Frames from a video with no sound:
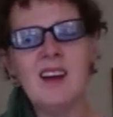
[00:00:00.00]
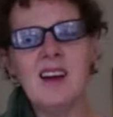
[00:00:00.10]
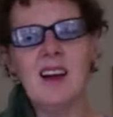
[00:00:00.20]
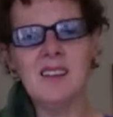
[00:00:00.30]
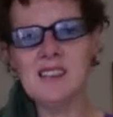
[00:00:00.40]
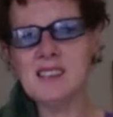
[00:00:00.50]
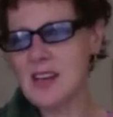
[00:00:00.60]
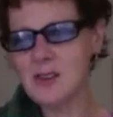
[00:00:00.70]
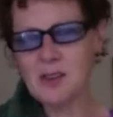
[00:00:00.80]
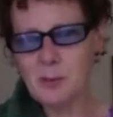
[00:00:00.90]
the
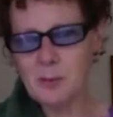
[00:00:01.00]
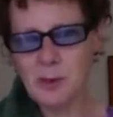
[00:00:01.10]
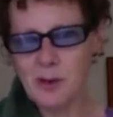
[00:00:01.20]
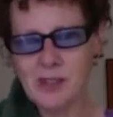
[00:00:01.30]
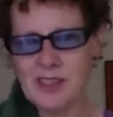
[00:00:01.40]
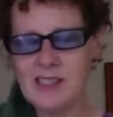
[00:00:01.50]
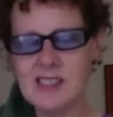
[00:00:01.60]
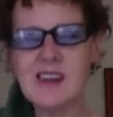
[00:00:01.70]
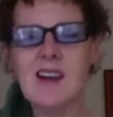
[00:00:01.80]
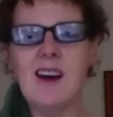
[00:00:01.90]
sound of computers,